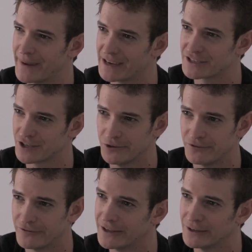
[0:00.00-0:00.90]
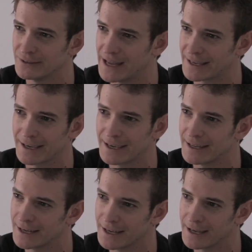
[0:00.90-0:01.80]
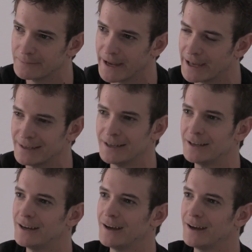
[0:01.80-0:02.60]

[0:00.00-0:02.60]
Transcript: makes you feel like a kid again, man.